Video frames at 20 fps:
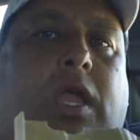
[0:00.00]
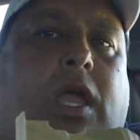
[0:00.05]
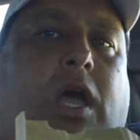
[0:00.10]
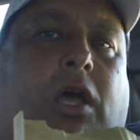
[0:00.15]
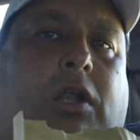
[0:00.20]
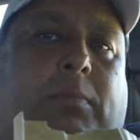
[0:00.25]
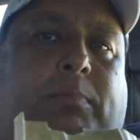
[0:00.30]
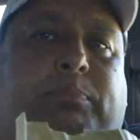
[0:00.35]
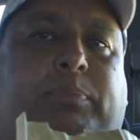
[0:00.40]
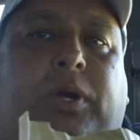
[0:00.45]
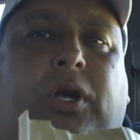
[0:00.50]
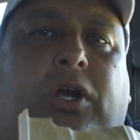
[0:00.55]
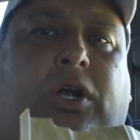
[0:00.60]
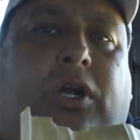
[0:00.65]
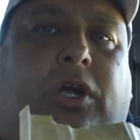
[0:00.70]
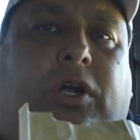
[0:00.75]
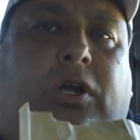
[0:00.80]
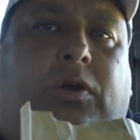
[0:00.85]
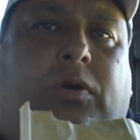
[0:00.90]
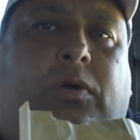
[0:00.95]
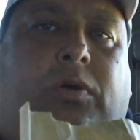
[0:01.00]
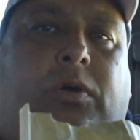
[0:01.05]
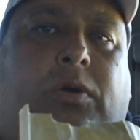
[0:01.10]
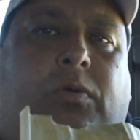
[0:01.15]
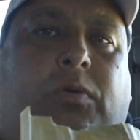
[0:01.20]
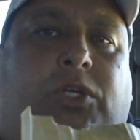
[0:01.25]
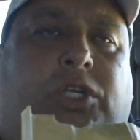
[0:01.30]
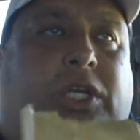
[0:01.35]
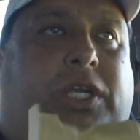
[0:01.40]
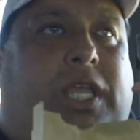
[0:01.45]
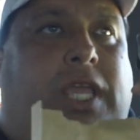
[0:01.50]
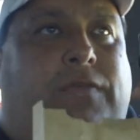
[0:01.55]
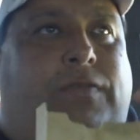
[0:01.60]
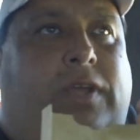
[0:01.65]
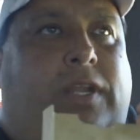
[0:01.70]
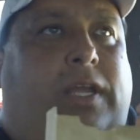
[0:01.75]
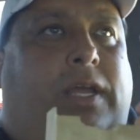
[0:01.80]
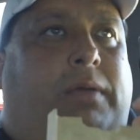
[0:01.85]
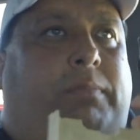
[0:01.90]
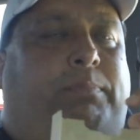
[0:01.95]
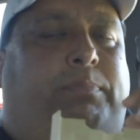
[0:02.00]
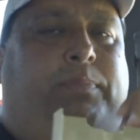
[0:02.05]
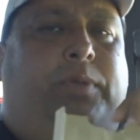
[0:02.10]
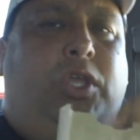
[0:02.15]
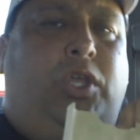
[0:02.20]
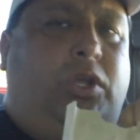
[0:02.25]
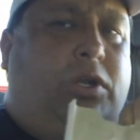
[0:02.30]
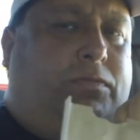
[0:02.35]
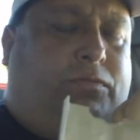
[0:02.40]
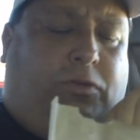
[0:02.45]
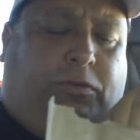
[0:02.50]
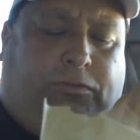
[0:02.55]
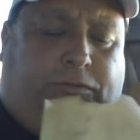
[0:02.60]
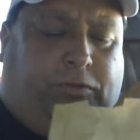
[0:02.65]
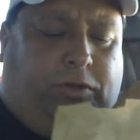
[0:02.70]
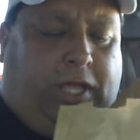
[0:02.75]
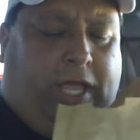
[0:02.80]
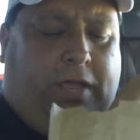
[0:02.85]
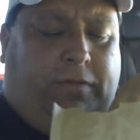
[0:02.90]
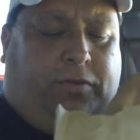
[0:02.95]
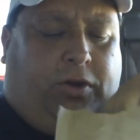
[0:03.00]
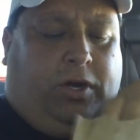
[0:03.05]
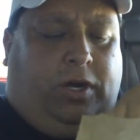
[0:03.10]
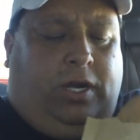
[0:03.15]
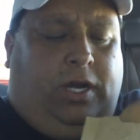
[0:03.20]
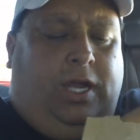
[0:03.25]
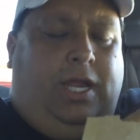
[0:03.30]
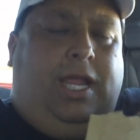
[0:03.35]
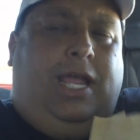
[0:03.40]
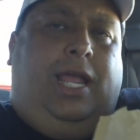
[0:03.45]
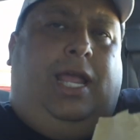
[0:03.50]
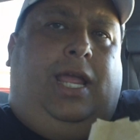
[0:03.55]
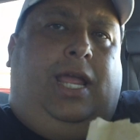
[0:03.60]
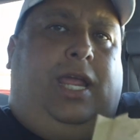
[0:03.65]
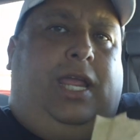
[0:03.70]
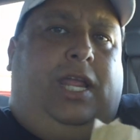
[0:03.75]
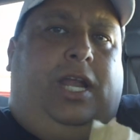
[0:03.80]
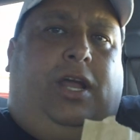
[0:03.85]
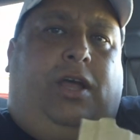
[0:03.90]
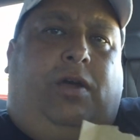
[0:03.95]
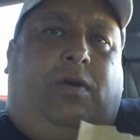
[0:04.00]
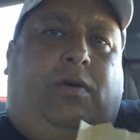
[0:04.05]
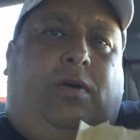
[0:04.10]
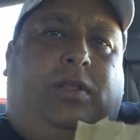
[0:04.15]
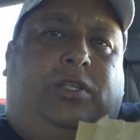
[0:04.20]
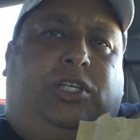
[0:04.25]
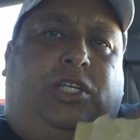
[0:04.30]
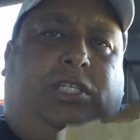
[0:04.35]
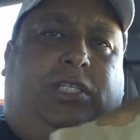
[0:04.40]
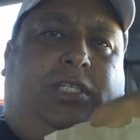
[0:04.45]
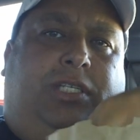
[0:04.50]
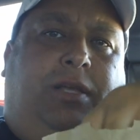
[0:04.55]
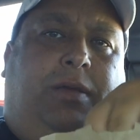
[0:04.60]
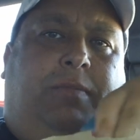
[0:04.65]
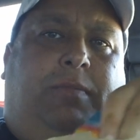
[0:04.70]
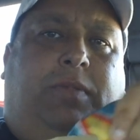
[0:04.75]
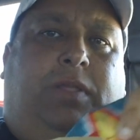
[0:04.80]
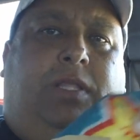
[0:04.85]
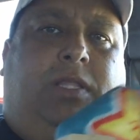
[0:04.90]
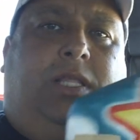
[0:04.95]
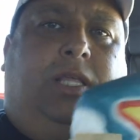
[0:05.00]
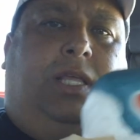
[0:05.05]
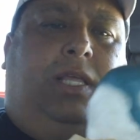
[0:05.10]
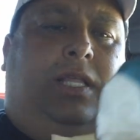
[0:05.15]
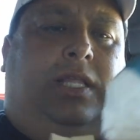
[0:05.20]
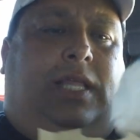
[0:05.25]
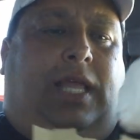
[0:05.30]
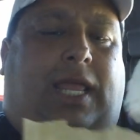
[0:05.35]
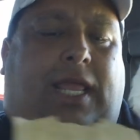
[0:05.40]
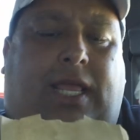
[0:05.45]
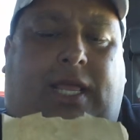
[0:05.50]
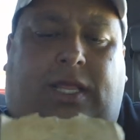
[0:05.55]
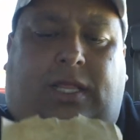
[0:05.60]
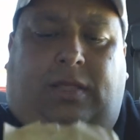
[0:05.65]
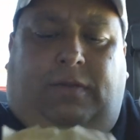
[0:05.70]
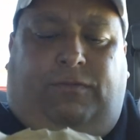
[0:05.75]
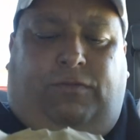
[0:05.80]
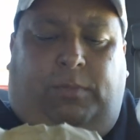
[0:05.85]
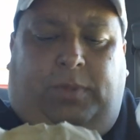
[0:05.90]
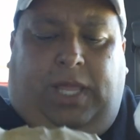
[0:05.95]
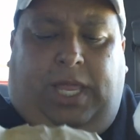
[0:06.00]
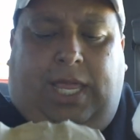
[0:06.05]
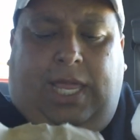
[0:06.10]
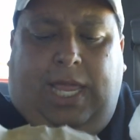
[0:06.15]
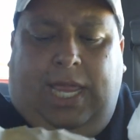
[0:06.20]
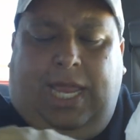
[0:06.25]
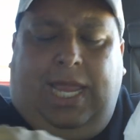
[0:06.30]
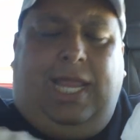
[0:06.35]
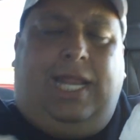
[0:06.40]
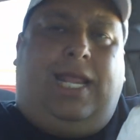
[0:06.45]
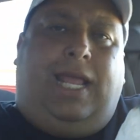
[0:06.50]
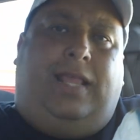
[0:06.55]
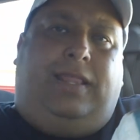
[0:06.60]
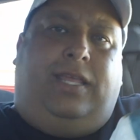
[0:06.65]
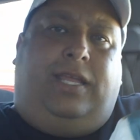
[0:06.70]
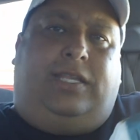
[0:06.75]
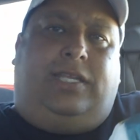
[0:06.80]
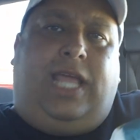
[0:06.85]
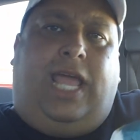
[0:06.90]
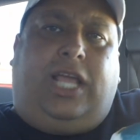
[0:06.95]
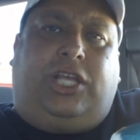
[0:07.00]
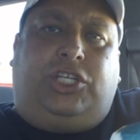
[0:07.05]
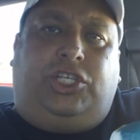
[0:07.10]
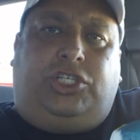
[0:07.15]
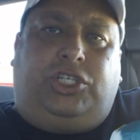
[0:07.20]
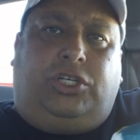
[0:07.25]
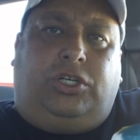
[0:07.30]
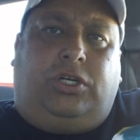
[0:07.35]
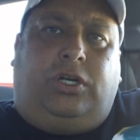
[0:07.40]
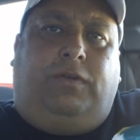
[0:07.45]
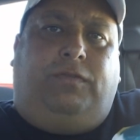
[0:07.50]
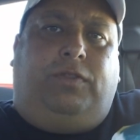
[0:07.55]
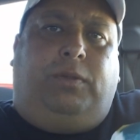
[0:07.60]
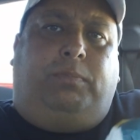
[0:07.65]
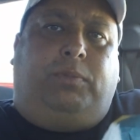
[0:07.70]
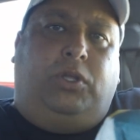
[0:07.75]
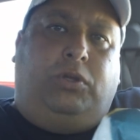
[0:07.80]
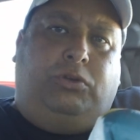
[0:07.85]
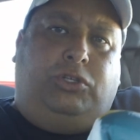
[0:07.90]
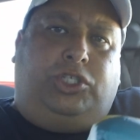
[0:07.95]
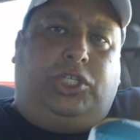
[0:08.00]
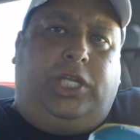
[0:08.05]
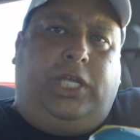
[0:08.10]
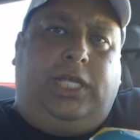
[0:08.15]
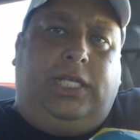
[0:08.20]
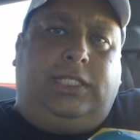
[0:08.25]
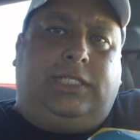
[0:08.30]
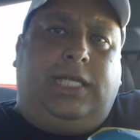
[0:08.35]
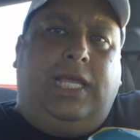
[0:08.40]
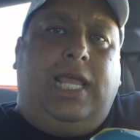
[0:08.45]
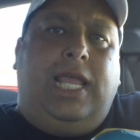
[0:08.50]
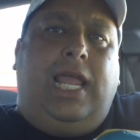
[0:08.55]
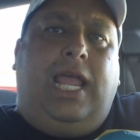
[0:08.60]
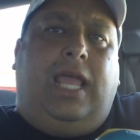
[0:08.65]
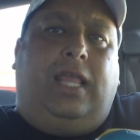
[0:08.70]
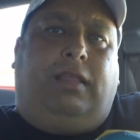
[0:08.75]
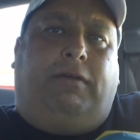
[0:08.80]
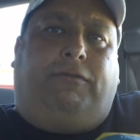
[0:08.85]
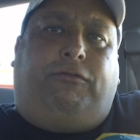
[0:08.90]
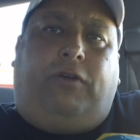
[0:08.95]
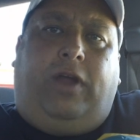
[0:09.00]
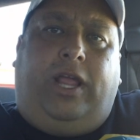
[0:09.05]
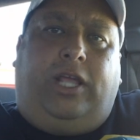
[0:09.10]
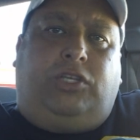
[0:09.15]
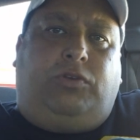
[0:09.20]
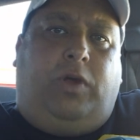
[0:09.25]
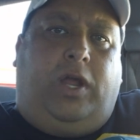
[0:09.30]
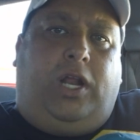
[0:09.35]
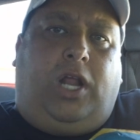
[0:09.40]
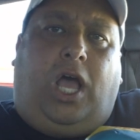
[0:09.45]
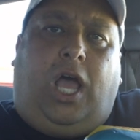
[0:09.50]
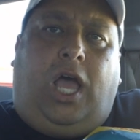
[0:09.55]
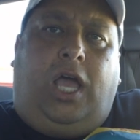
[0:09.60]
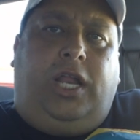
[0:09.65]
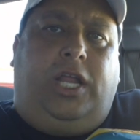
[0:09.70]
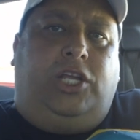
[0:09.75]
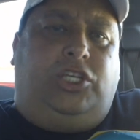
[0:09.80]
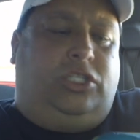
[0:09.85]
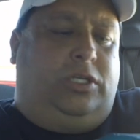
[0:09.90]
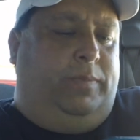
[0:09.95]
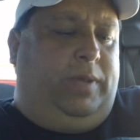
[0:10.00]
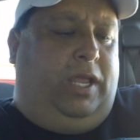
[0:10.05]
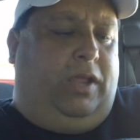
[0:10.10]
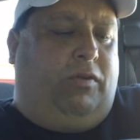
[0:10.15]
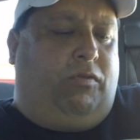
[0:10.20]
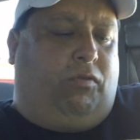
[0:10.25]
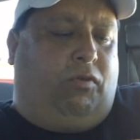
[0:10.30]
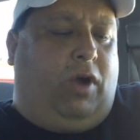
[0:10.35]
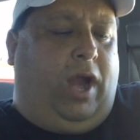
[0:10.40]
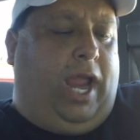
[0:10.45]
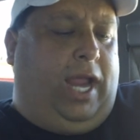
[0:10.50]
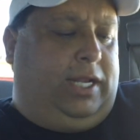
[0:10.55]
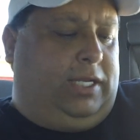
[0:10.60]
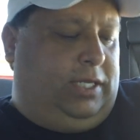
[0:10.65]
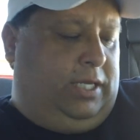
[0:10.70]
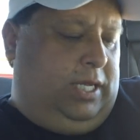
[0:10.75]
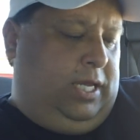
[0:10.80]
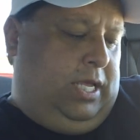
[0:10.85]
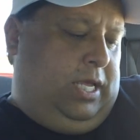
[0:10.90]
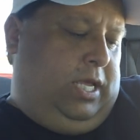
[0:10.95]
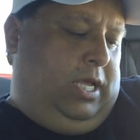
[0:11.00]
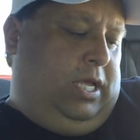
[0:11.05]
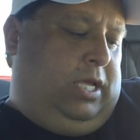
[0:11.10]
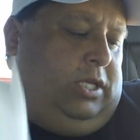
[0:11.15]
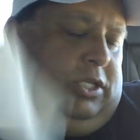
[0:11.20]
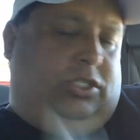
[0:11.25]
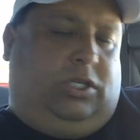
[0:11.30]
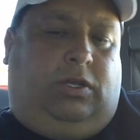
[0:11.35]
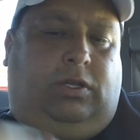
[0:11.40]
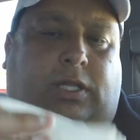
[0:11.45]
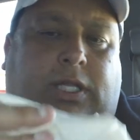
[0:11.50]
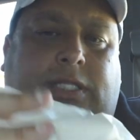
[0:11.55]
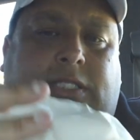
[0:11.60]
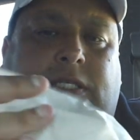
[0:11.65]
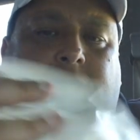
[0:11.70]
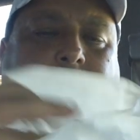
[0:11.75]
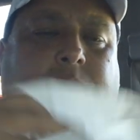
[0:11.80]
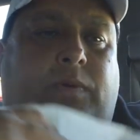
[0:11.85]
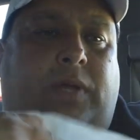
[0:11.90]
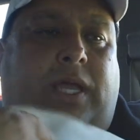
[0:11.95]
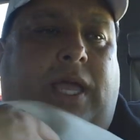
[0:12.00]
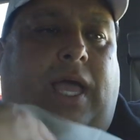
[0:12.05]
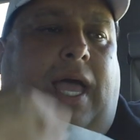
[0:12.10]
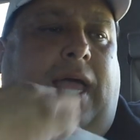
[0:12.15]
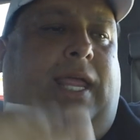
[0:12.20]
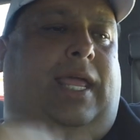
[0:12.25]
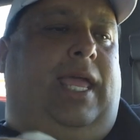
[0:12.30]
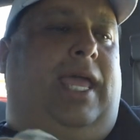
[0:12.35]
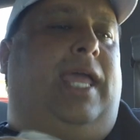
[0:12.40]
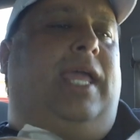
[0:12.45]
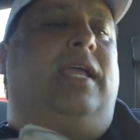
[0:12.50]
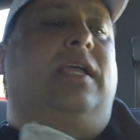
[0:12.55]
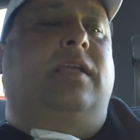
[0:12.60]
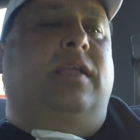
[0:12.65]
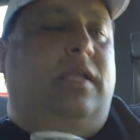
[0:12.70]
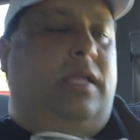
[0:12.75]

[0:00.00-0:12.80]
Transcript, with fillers: on a burger, we should give it a beautiful flavor you know, just the, the, the, from the heat and the texture of the blue cheese and the Frank's Red Hot, it should be great. So let's see what we got, gang.